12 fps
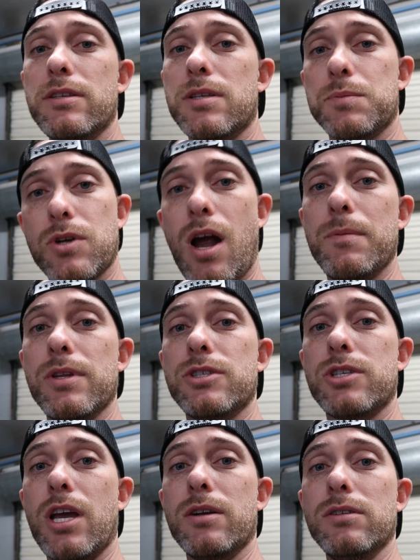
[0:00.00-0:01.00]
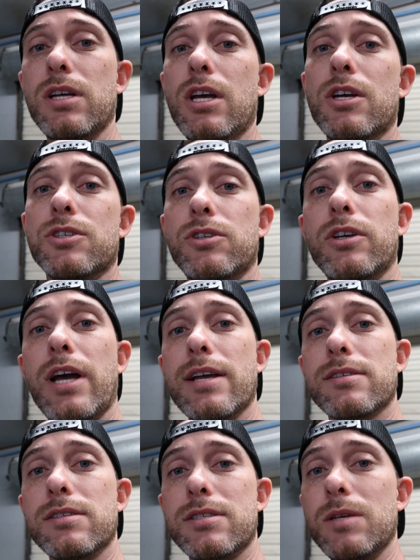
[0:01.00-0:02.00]
subscribe to the channel so you
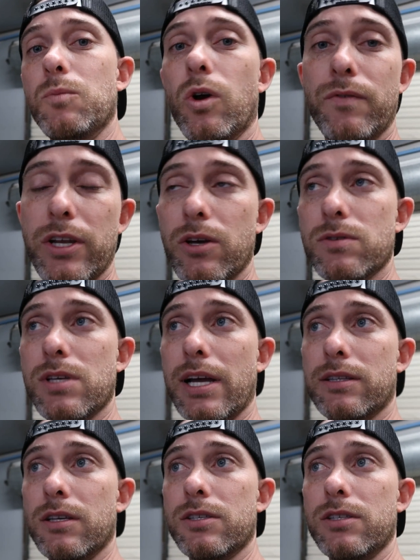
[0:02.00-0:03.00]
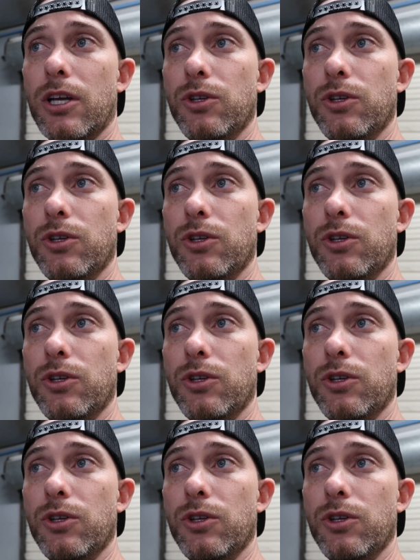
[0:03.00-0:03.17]
guys can see more videos like this,